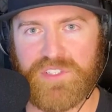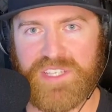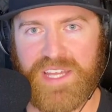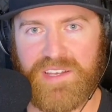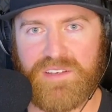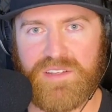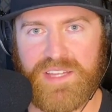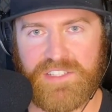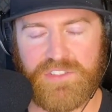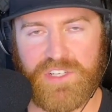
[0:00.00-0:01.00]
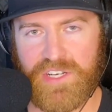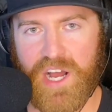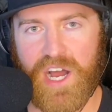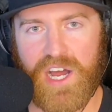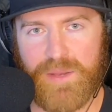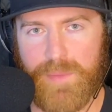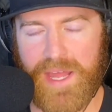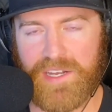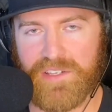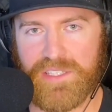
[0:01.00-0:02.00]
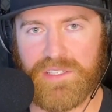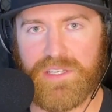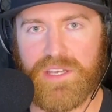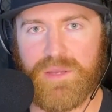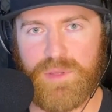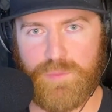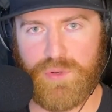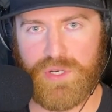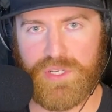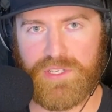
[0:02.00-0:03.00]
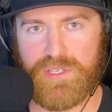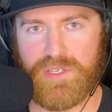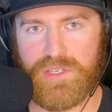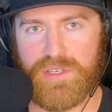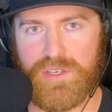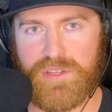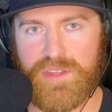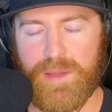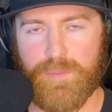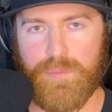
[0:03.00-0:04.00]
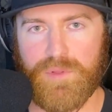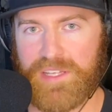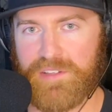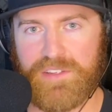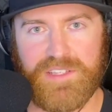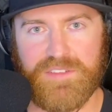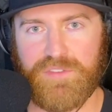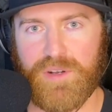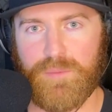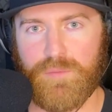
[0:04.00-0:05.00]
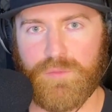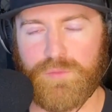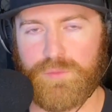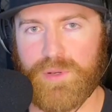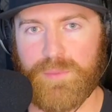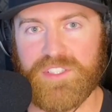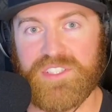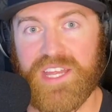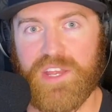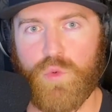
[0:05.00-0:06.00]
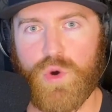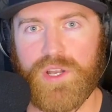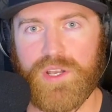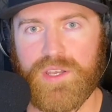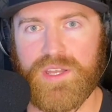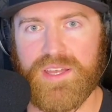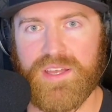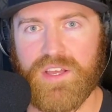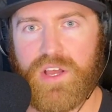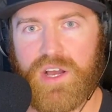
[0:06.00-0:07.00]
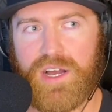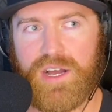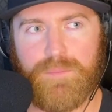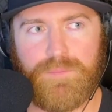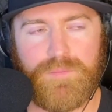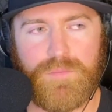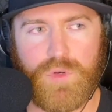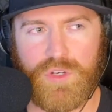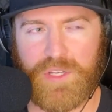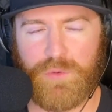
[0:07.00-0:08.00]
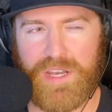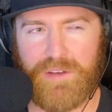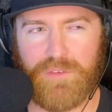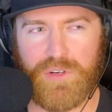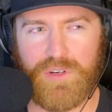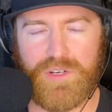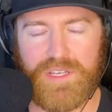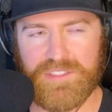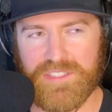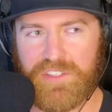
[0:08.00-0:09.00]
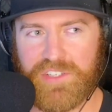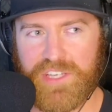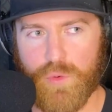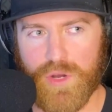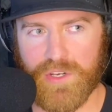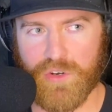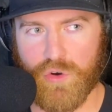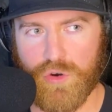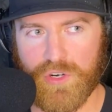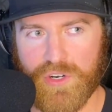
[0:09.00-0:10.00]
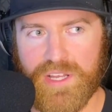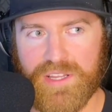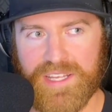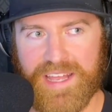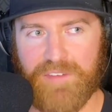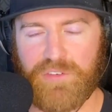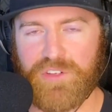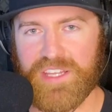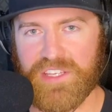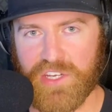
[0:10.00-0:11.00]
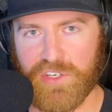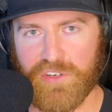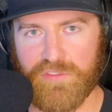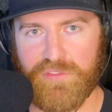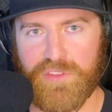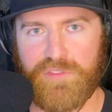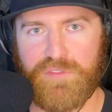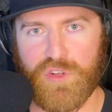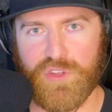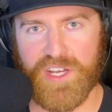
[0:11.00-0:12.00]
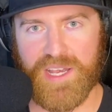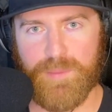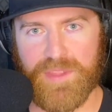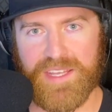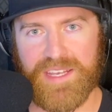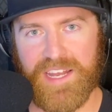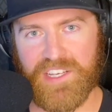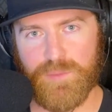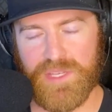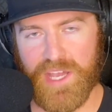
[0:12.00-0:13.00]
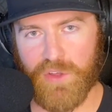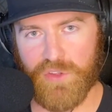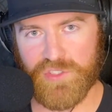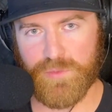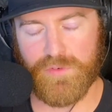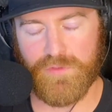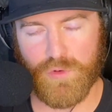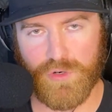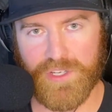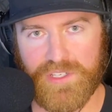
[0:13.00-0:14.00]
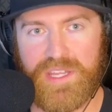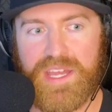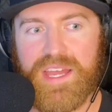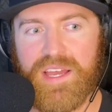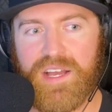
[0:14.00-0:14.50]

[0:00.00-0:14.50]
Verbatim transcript: percent that's just going to automatically be put, that like from pretty much day one um, or like whenever is either day one or like after that year of the full time, and they can actually be eligible for it.